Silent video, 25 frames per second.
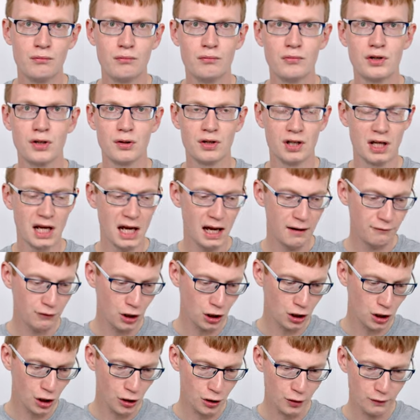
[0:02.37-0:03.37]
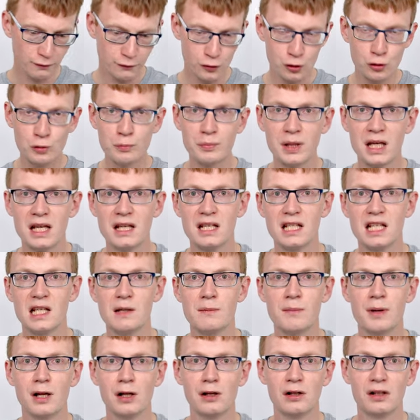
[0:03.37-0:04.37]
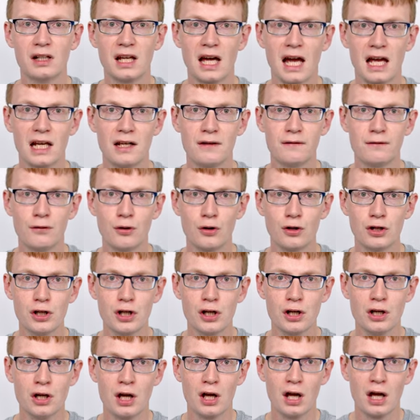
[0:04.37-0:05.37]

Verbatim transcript: So today I've got another full PC build guide for you